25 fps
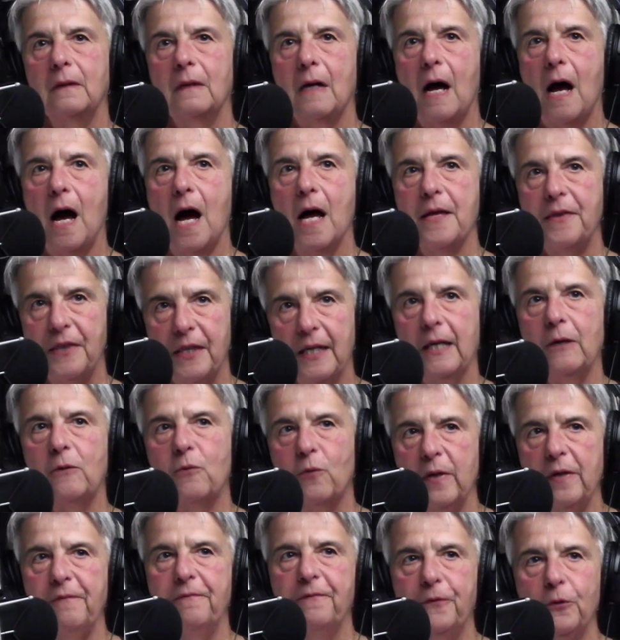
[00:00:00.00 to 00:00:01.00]
I think
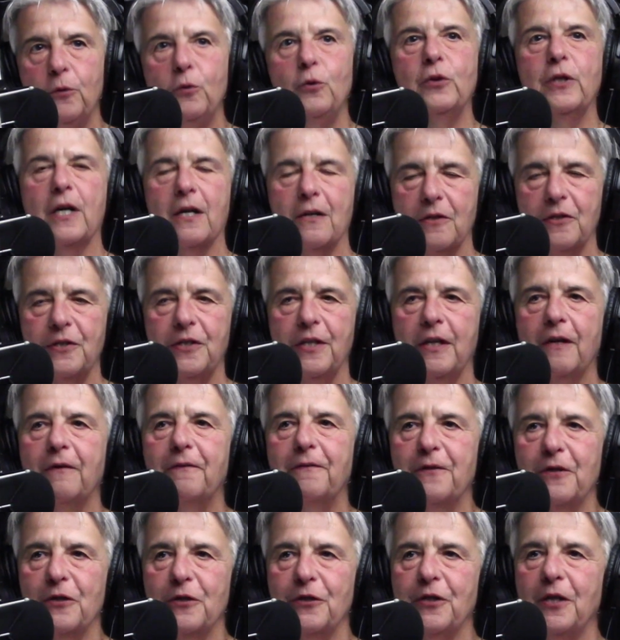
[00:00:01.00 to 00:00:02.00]
we fooled
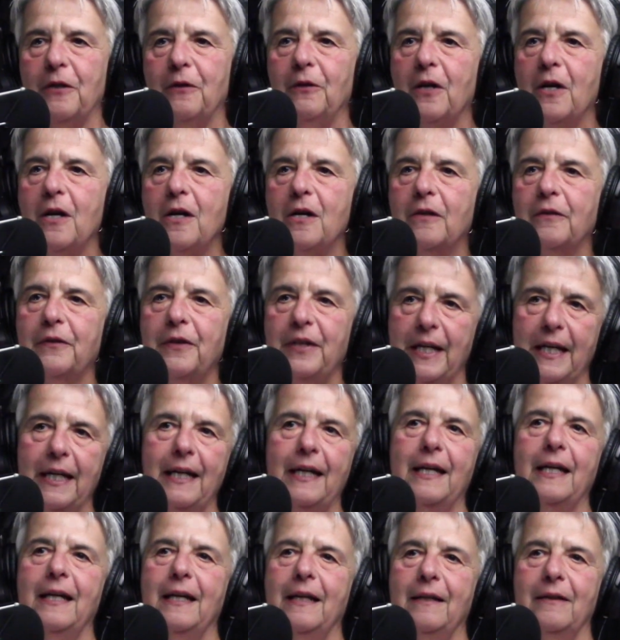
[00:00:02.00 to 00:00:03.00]
ourselves for so long
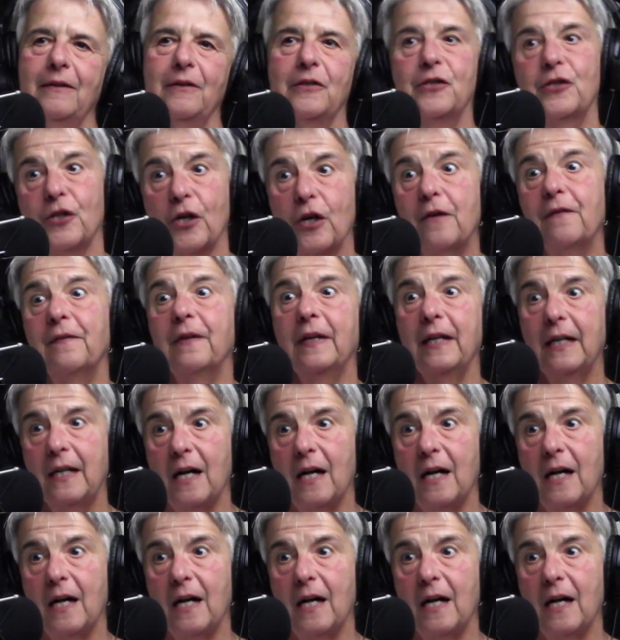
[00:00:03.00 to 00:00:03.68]
thinking serving